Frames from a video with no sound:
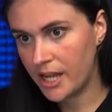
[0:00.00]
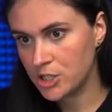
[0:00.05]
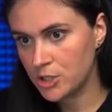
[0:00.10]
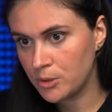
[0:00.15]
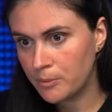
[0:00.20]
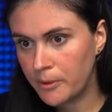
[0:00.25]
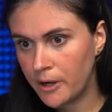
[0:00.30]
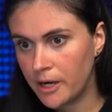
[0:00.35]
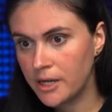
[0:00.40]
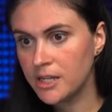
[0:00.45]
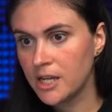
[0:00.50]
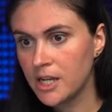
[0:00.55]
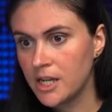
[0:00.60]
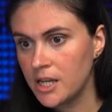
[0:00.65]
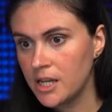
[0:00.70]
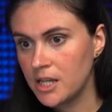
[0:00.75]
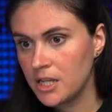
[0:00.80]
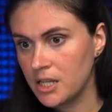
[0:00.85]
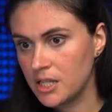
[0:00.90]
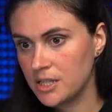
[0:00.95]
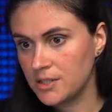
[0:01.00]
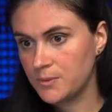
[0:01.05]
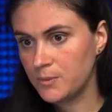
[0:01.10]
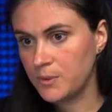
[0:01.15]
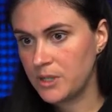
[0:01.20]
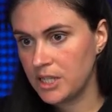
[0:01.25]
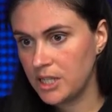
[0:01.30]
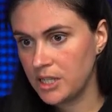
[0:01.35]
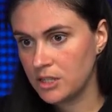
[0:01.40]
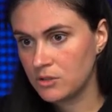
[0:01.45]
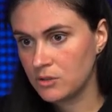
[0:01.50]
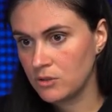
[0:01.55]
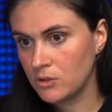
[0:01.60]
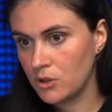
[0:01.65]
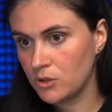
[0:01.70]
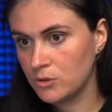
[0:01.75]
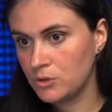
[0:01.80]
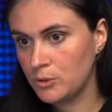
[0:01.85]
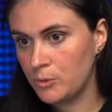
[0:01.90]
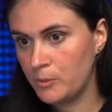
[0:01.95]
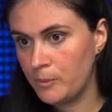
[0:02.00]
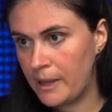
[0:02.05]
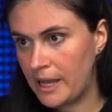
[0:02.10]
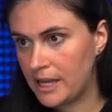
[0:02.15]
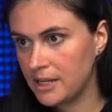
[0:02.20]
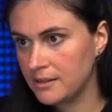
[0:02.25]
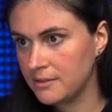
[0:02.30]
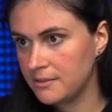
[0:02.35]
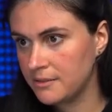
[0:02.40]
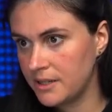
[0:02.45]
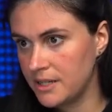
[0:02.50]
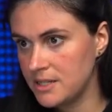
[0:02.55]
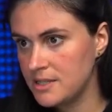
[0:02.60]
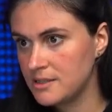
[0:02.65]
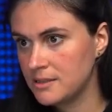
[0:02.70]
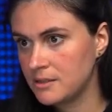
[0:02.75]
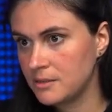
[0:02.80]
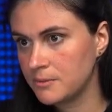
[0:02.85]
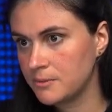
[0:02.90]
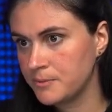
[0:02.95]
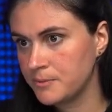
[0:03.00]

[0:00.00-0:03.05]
part is we need to go to Manifest.